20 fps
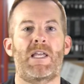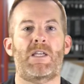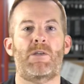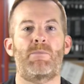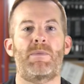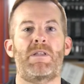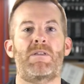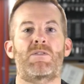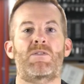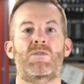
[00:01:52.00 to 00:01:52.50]

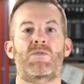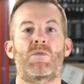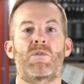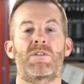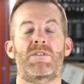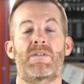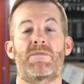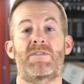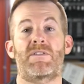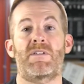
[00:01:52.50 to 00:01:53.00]
could be the
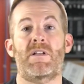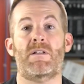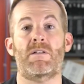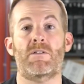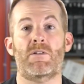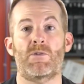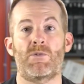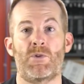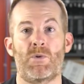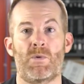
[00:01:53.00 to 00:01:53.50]
source of
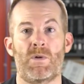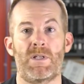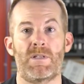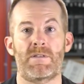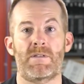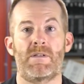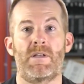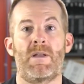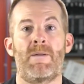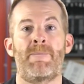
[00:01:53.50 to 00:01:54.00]
cyclical
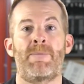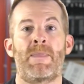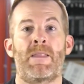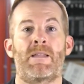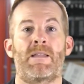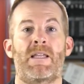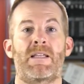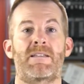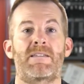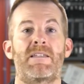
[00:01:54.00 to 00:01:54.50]
noise,
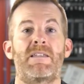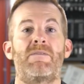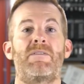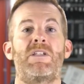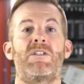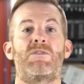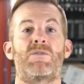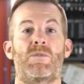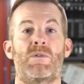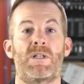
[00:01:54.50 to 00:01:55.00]
like
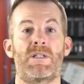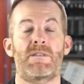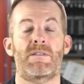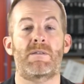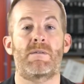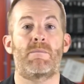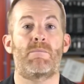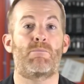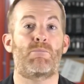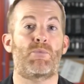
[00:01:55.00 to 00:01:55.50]
CV
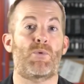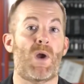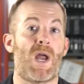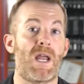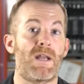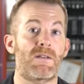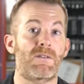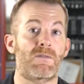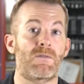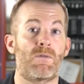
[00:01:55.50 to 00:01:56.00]
joints,
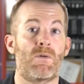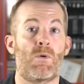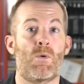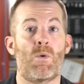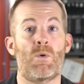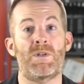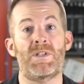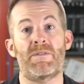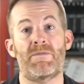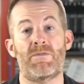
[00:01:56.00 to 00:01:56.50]
brakes,
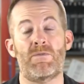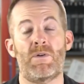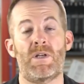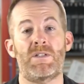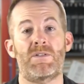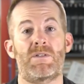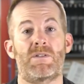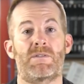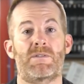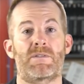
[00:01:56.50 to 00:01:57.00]
or
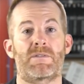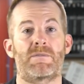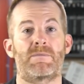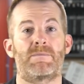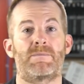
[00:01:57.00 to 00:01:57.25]
differentials.